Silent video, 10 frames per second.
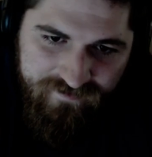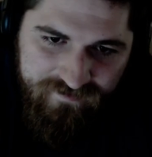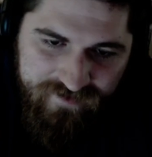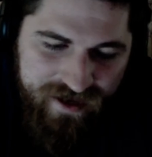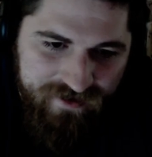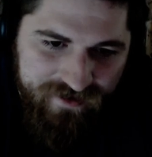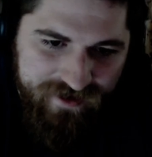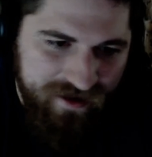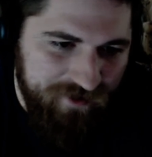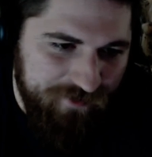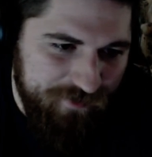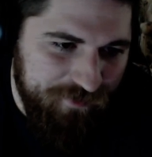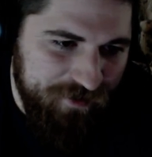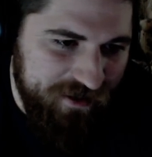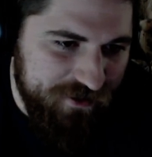yeah. And I remember
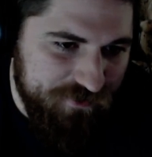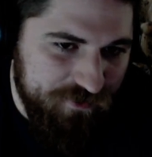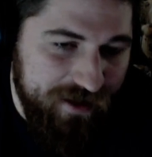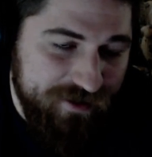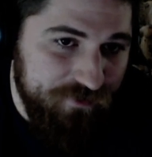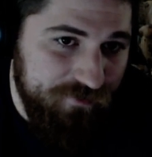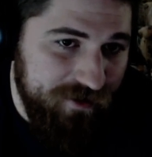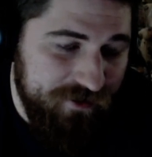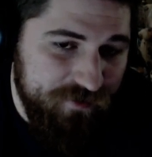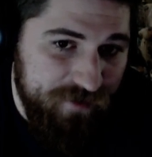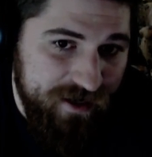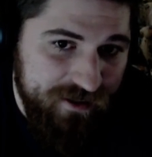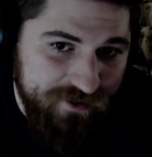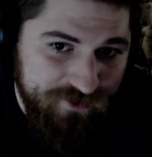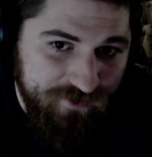being a druid. That was my main as
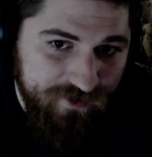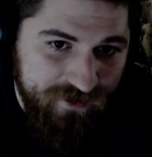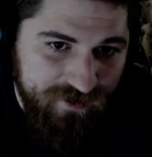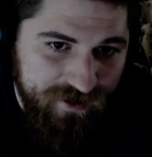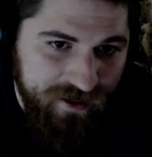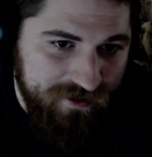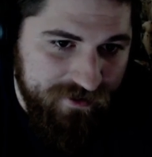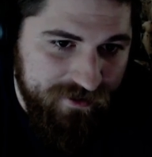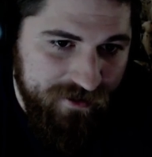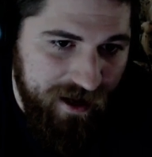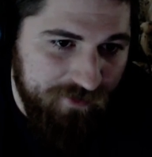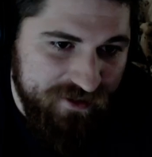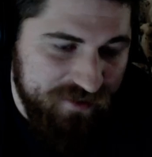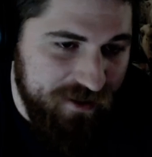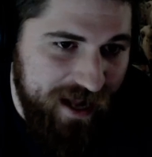a druid, and I would
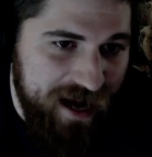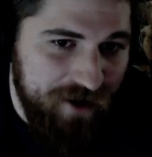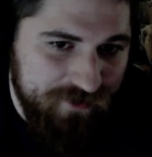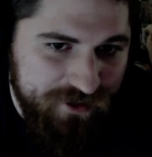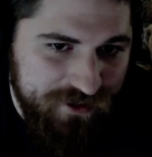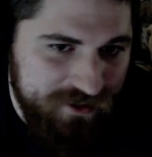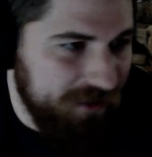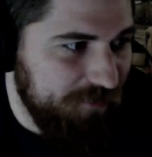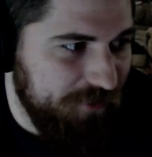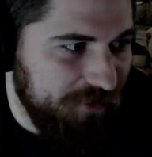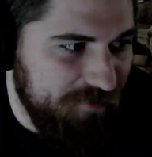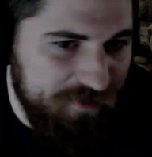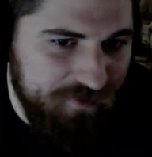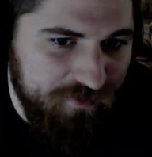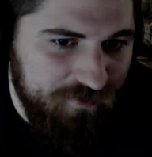spend hours just teleporting
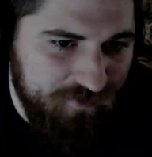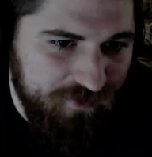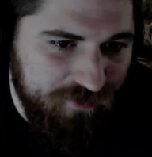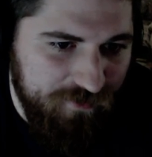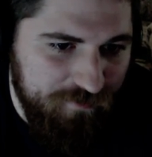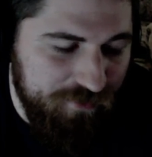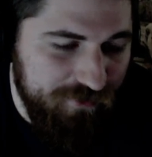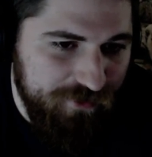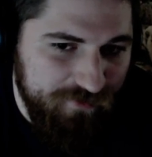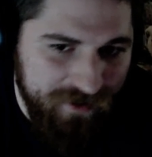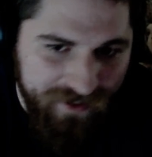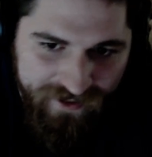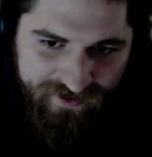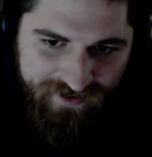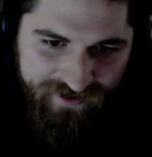people for buku money,
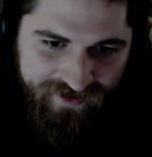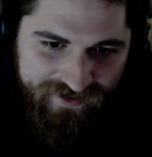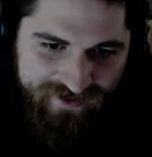just